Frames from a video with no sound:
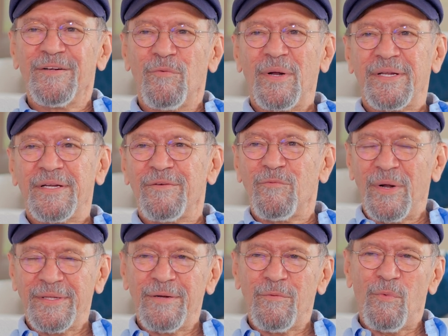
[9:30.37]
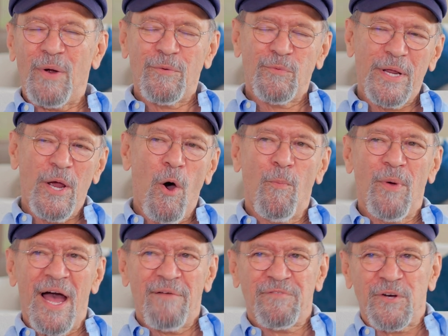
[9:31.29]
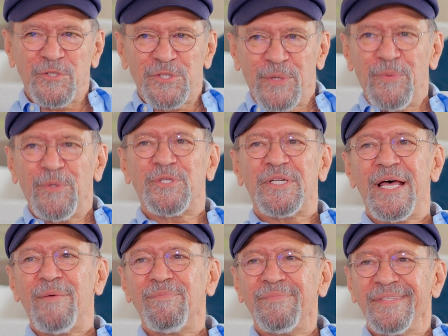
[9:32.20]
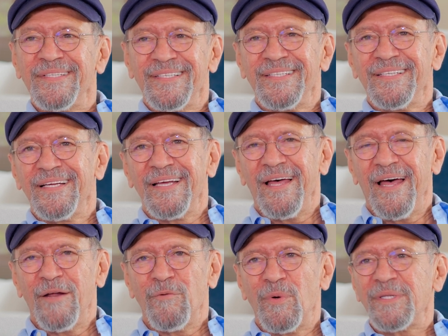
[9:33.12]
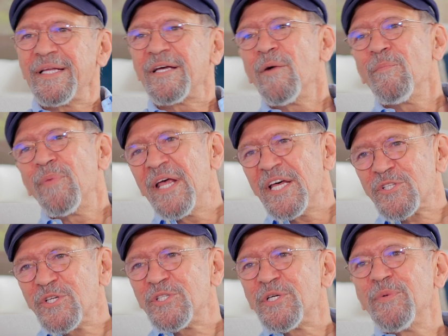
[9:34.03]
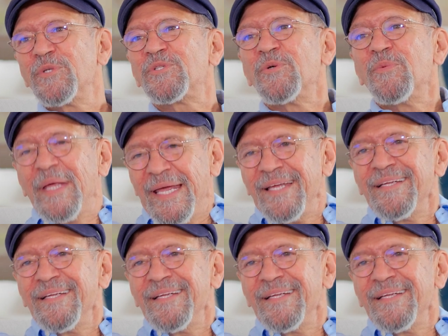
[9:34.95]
What we hope we have contributed to them, and what the company has contributed to me.